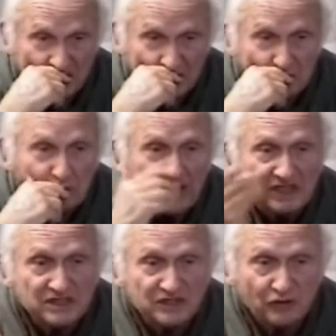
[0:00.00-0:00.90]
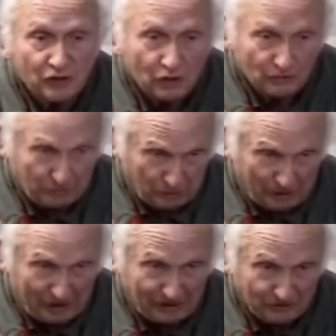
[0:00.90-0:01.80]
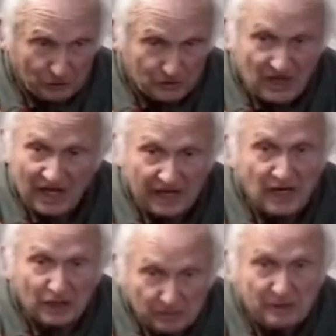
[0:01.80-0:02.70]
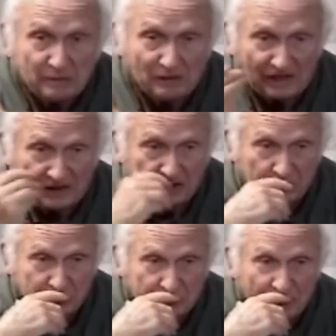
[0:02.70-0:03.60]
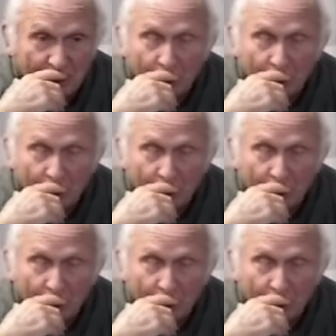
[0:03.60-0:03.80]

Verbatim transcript: And they priceless for her preparing food. And other people like to use them.